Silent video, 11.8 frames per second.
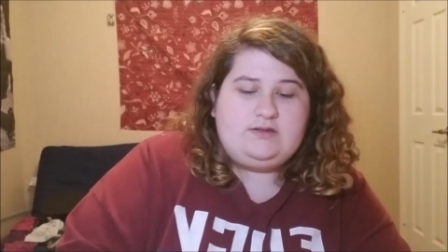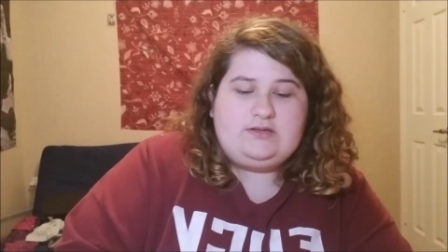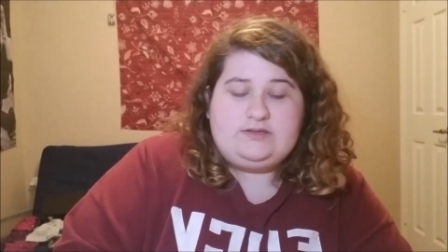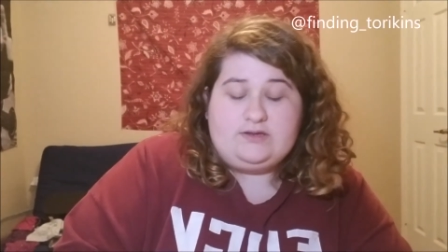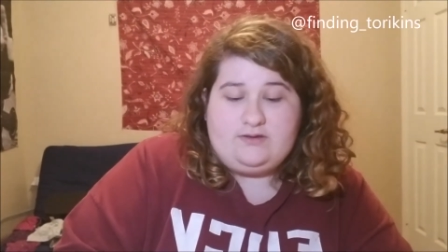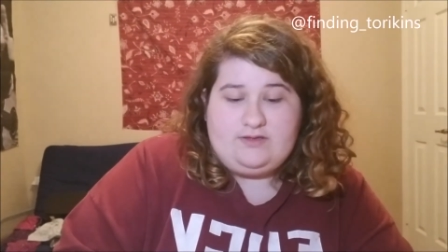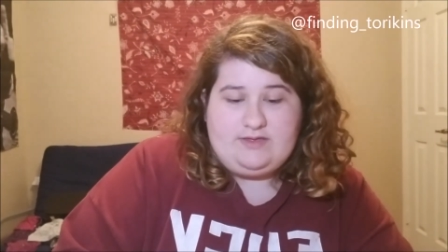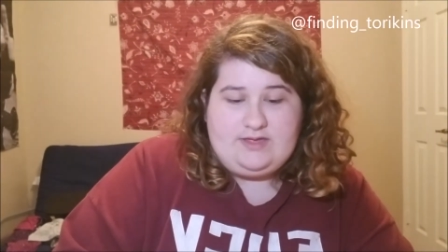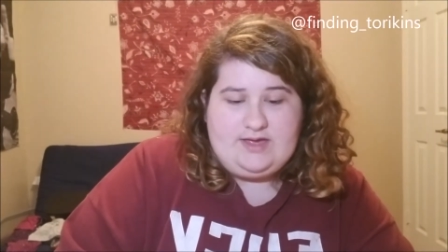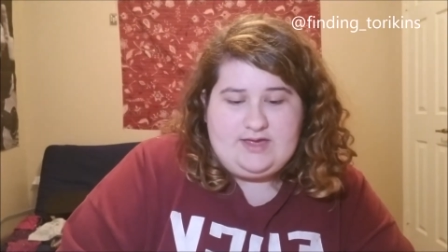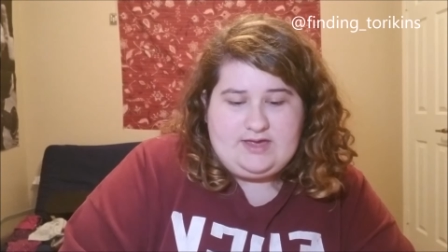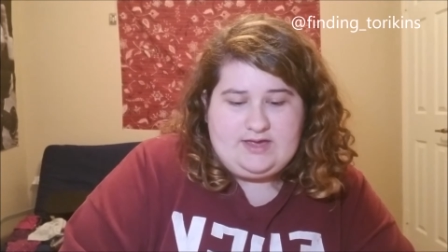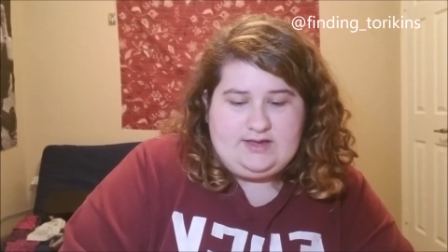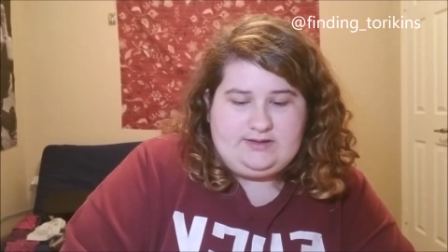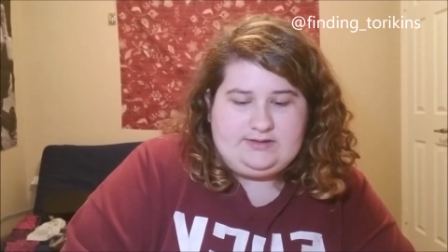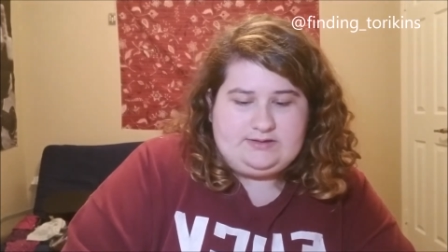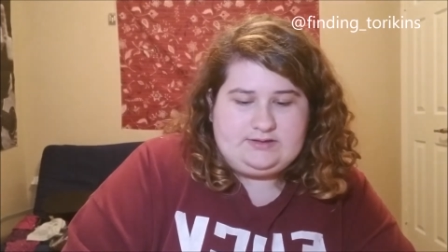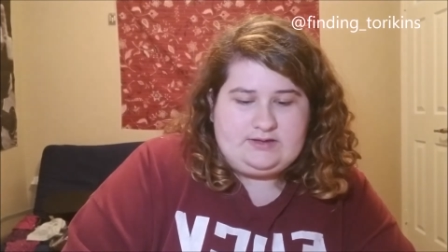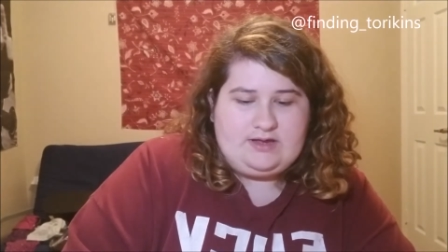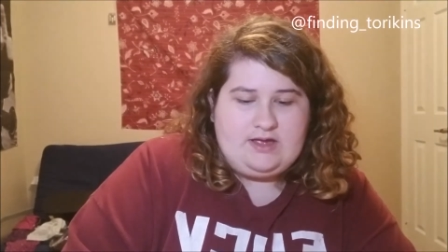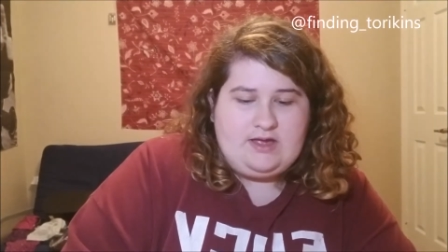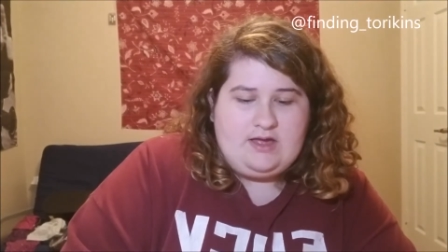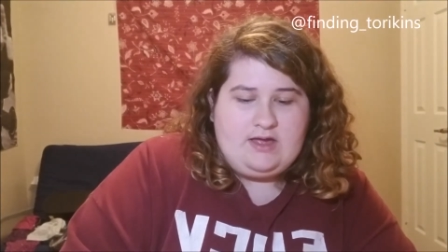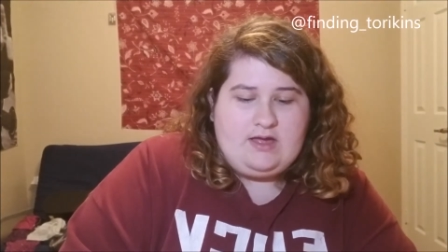So this,
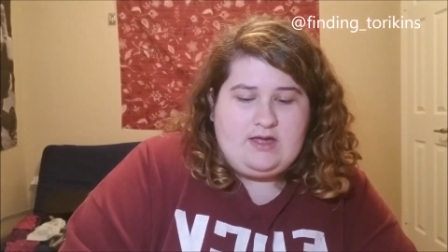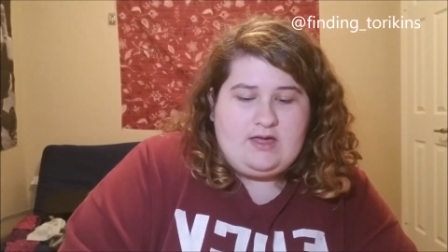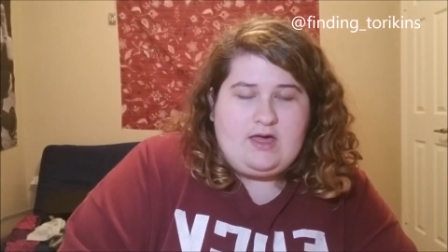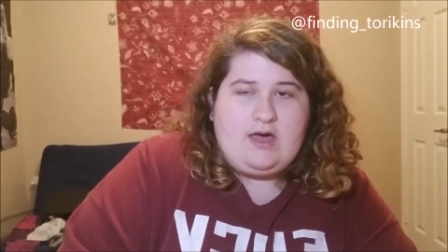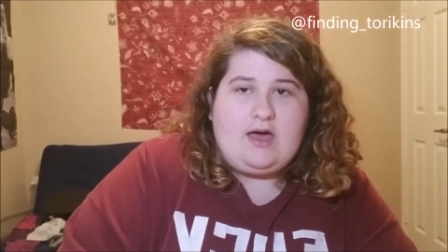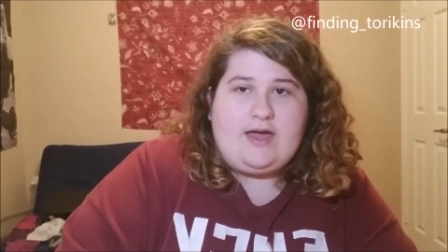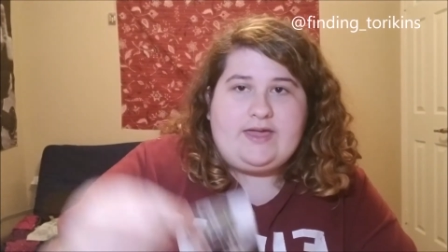I